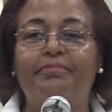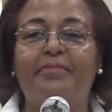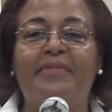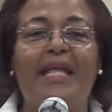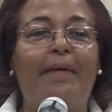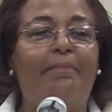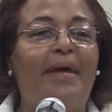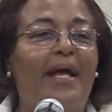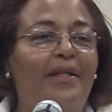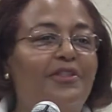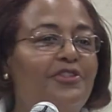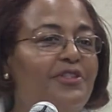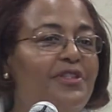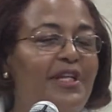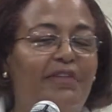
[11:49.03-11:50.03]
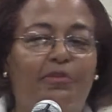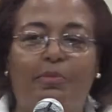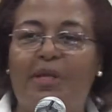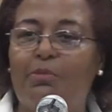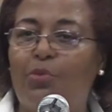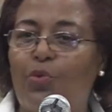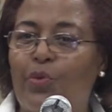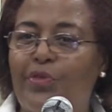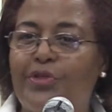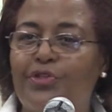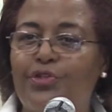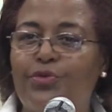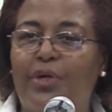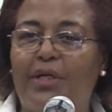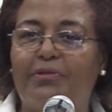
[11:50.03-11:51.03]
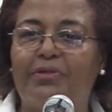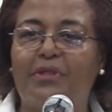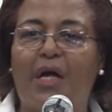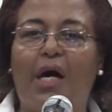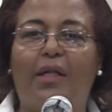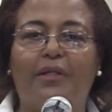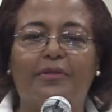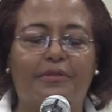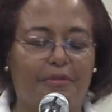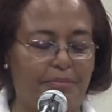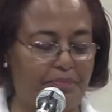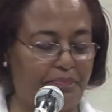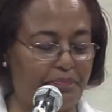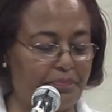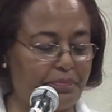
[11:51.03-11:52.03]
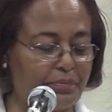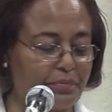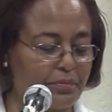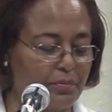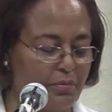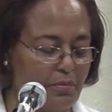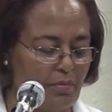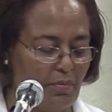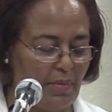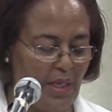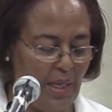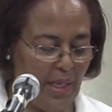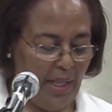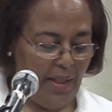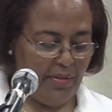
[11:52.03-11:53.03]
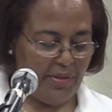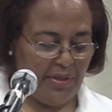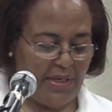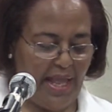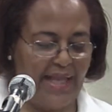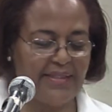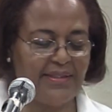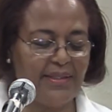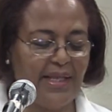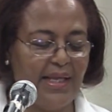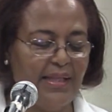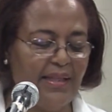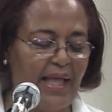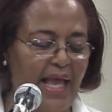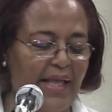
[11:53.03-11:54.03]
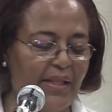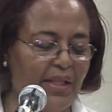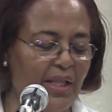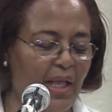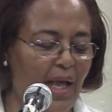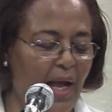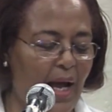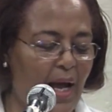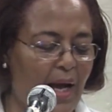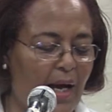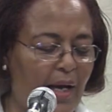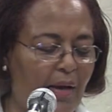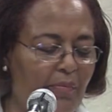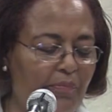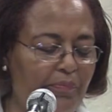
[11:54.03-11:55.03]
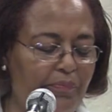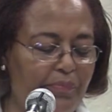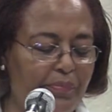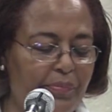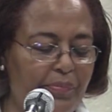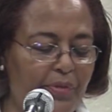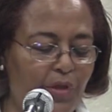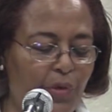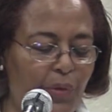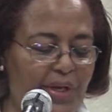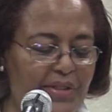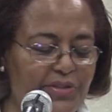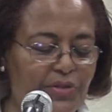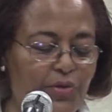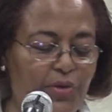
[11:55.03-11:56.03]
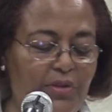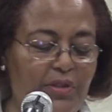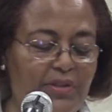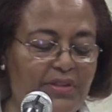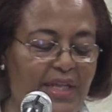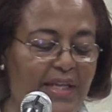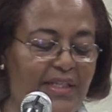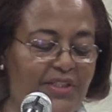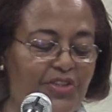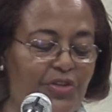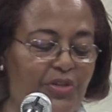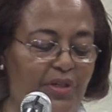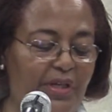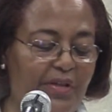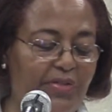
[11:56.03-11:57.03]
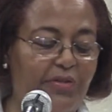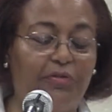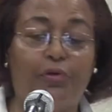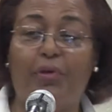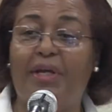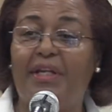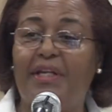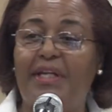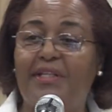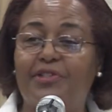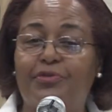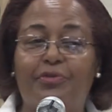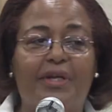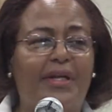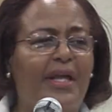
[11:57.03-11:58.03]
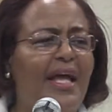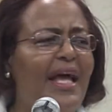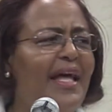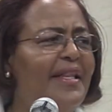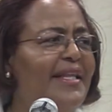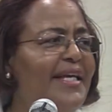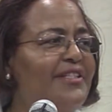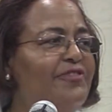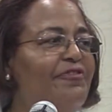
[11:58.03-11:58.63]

that balance should never be more than $200. The next thing that the credit score looks at is your length of credit history. That's